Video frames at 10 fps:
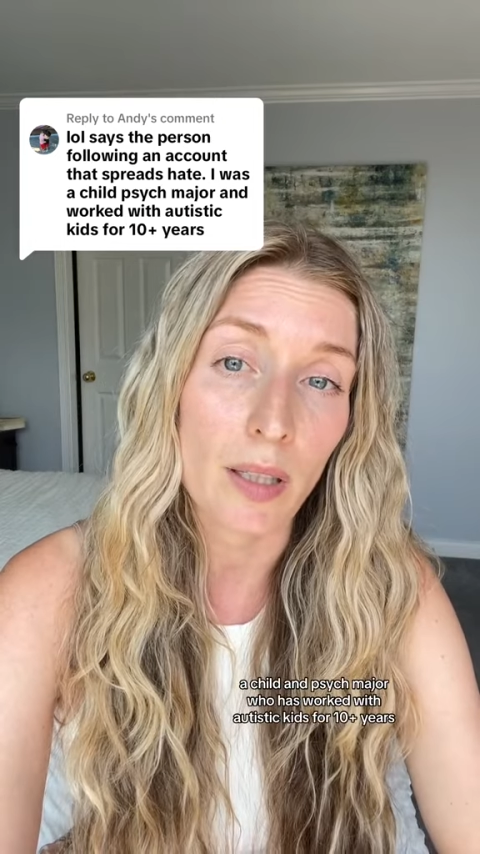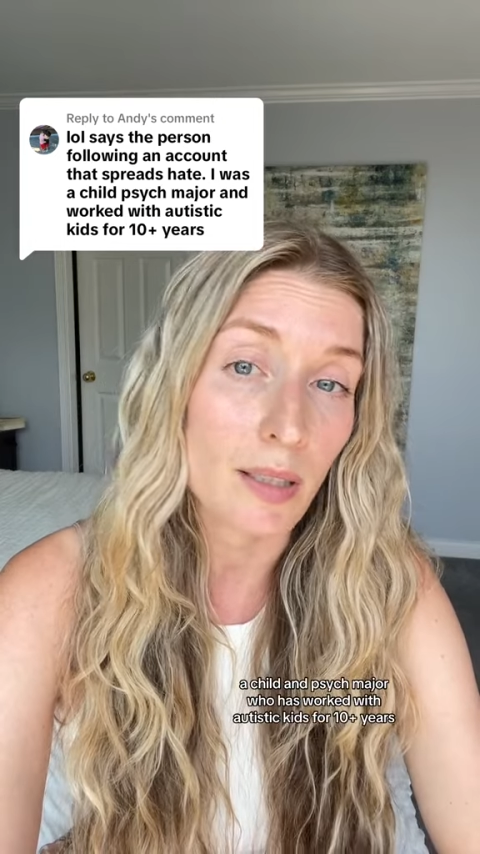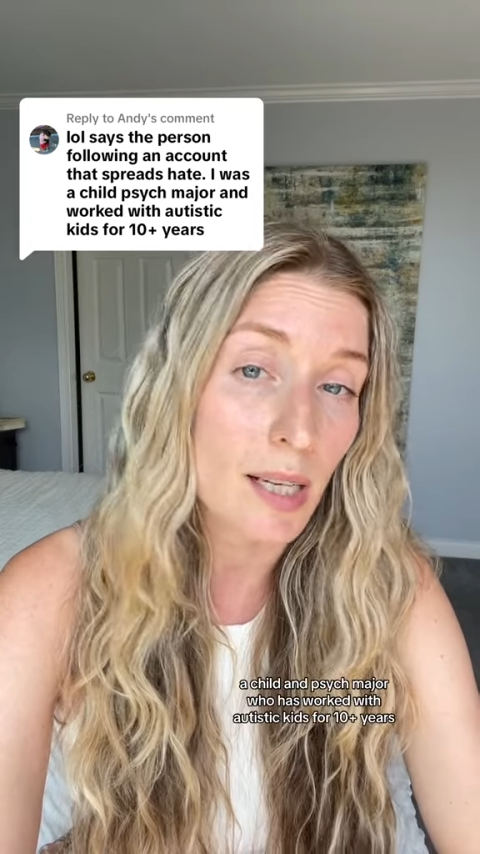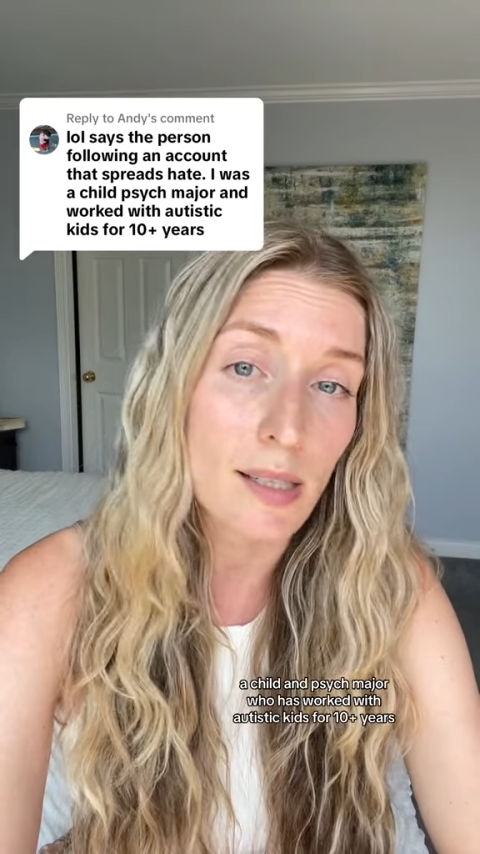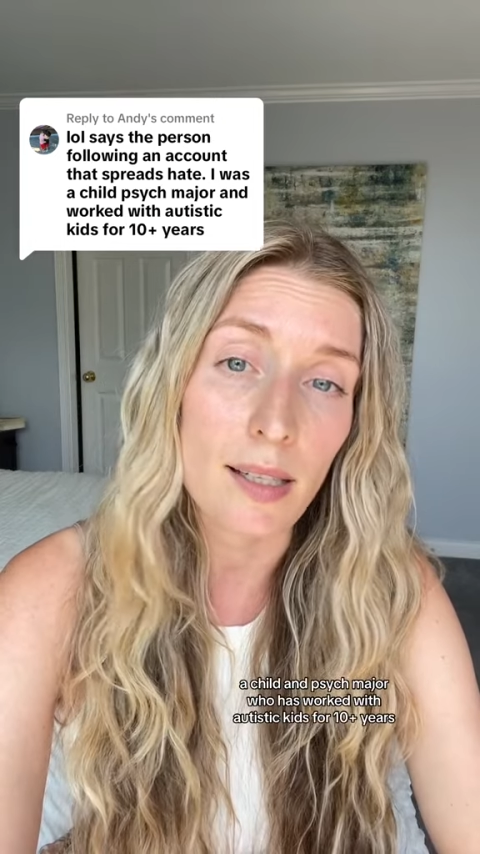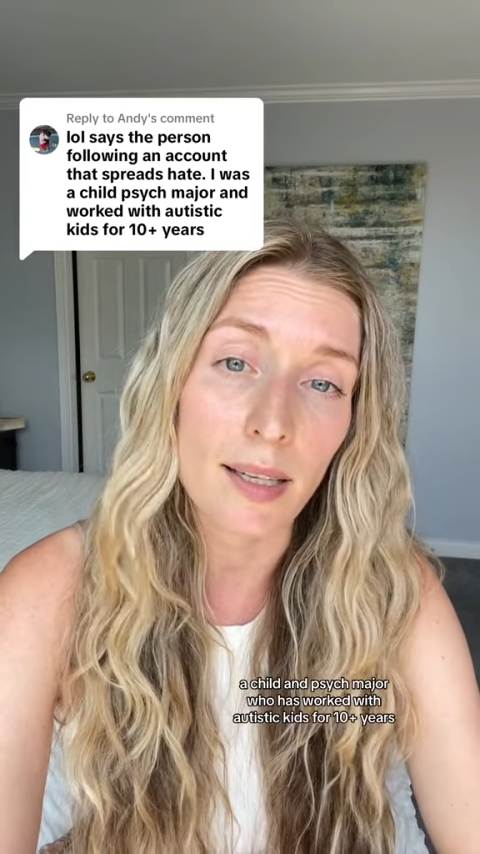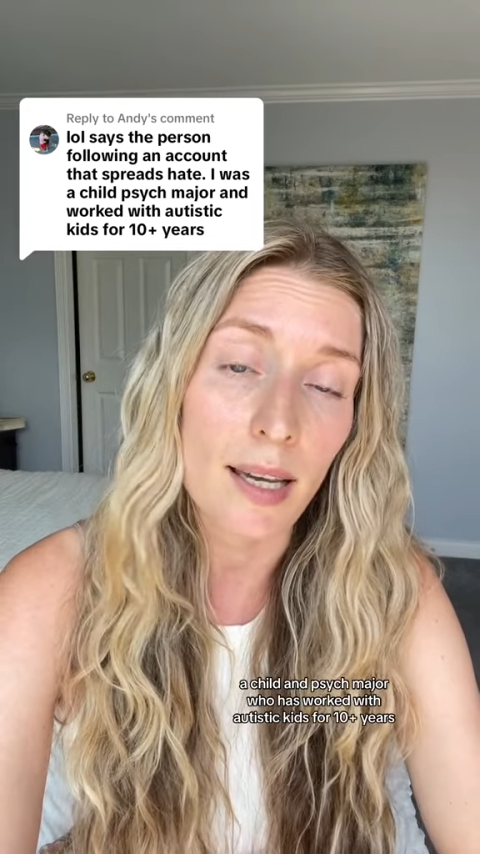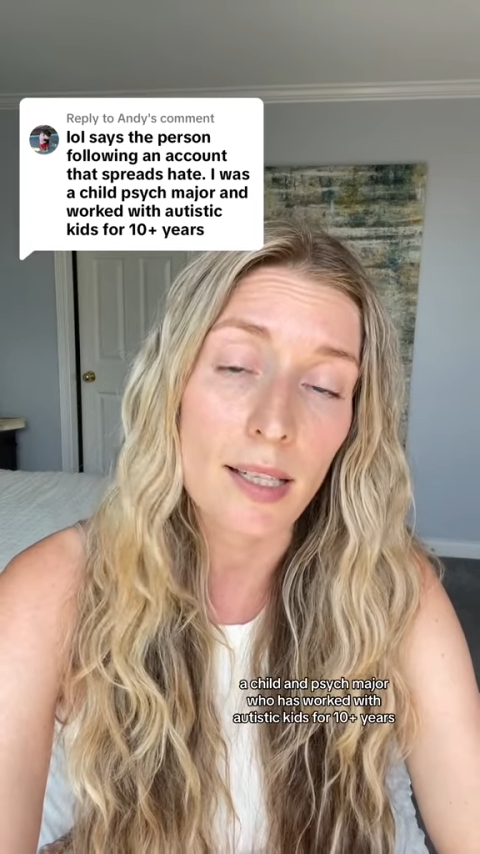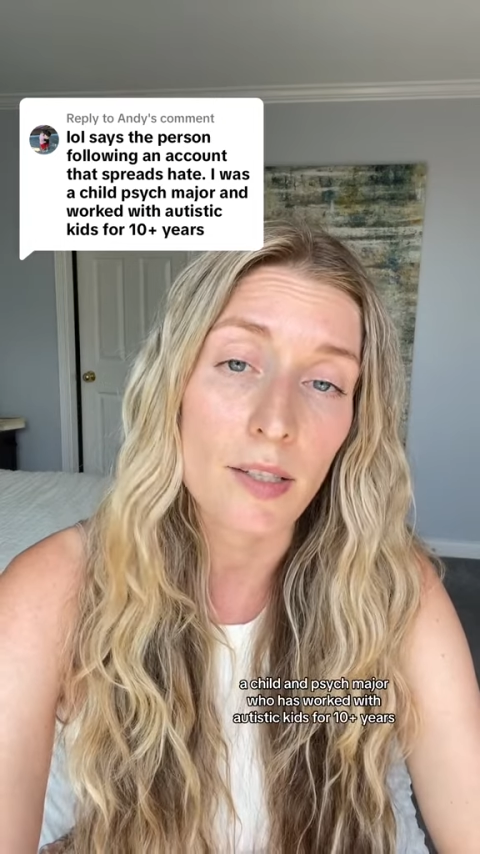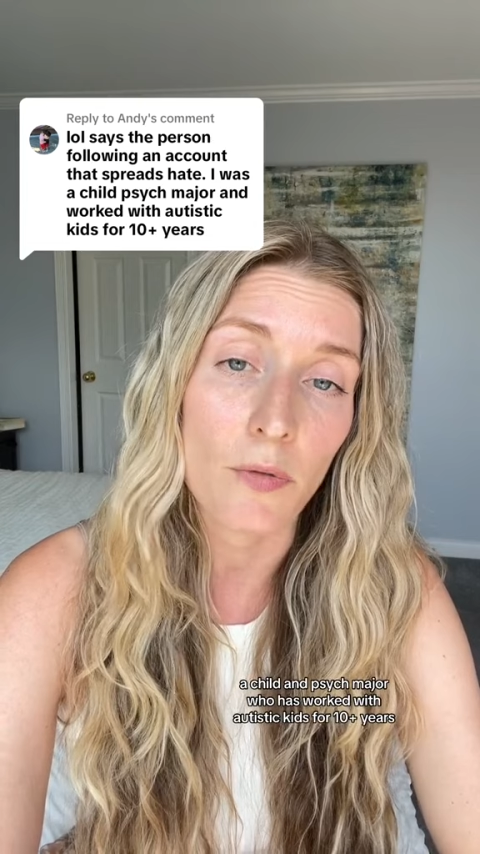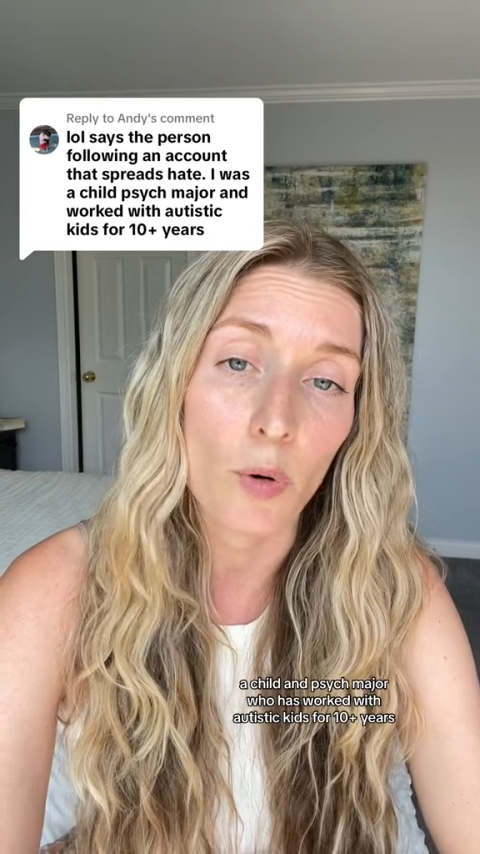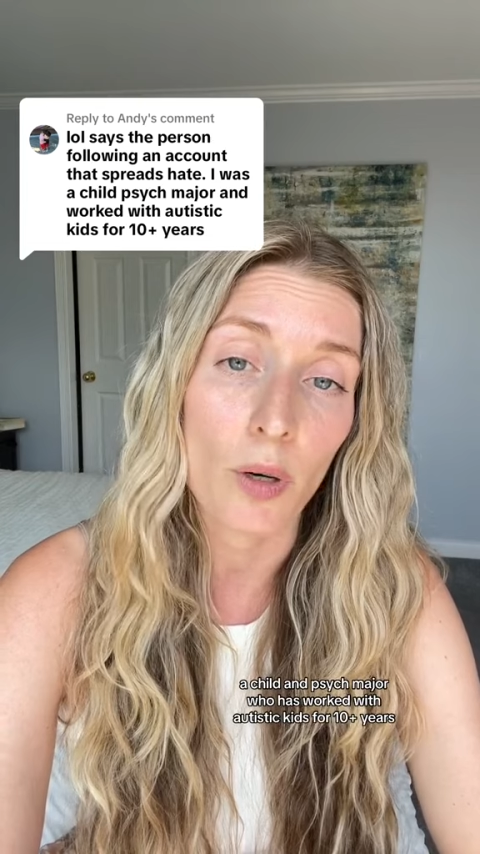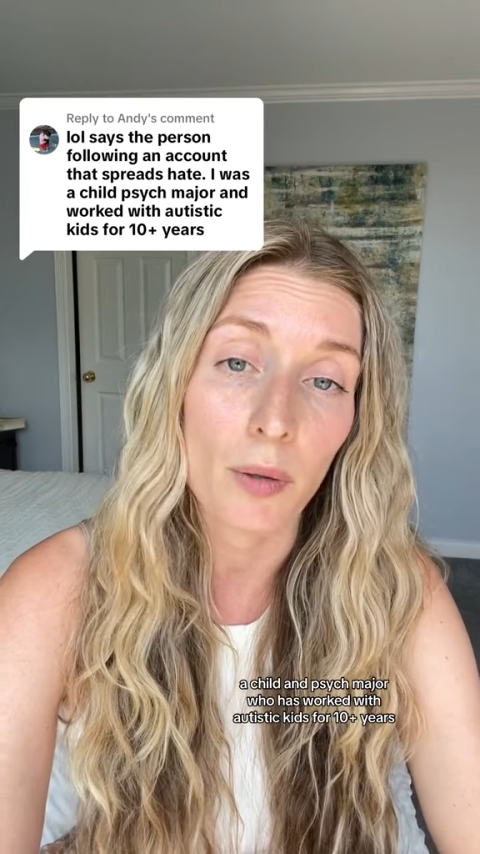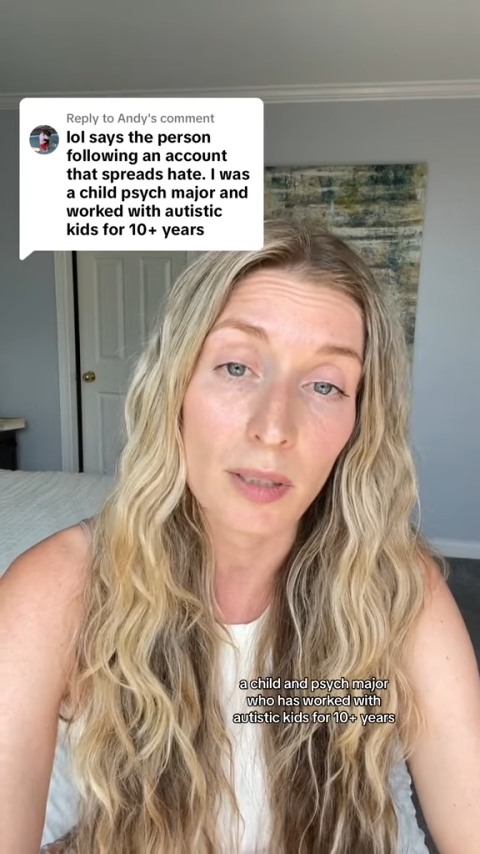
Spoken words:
autistic kids for